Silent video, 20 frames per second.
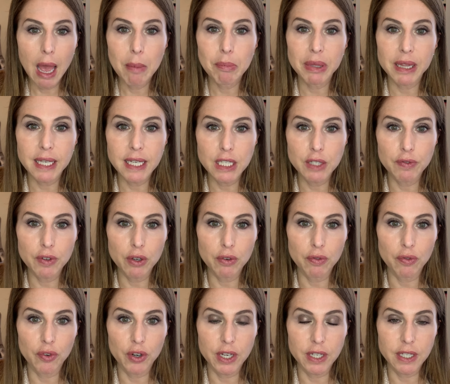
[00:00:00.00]
please feel
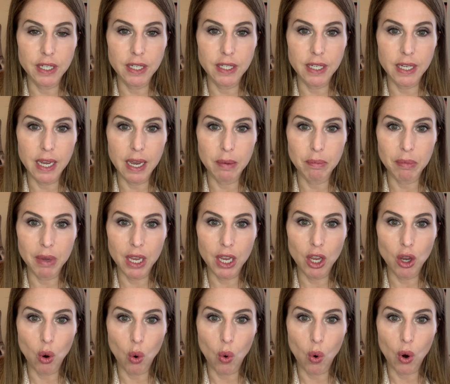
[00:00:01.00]
free to DM
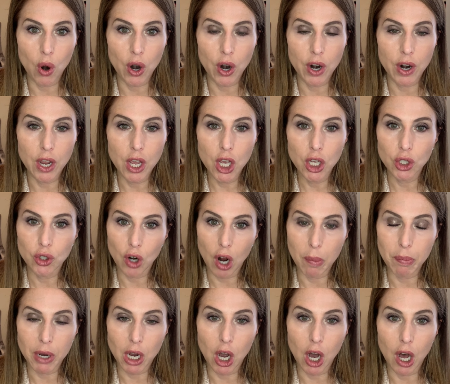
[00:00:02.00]
me or
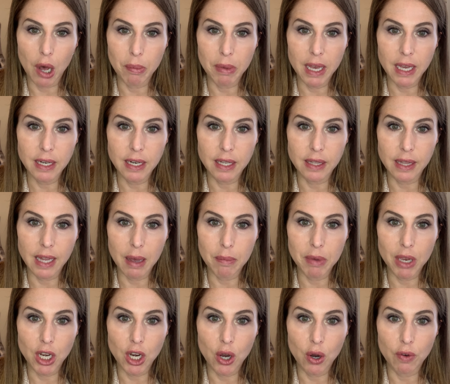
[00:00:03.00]
drop a comment and let
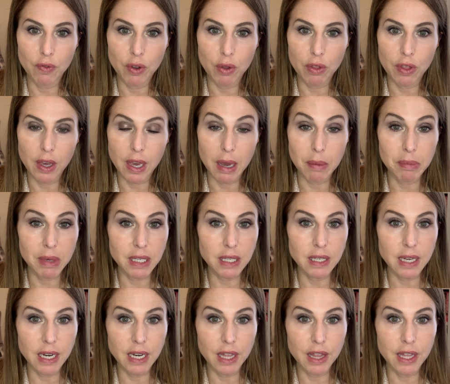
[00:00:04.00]
me know if you think I missed
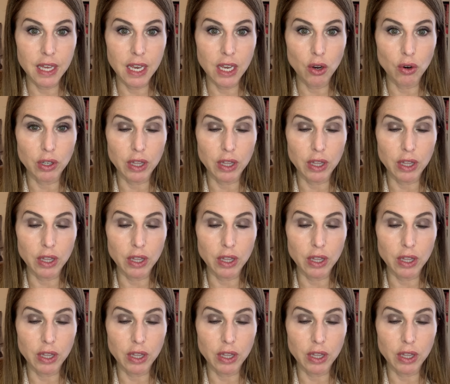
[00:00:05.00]
anything,